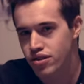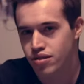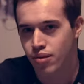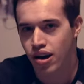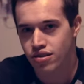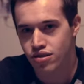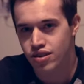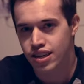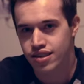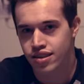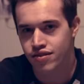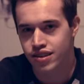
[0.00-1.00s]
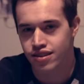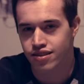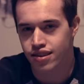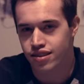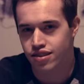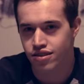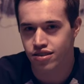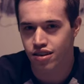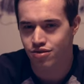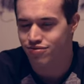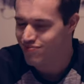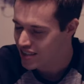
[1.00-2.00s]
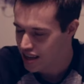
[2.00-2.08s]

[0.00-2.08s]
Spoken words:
doing some household activities and think to yourself,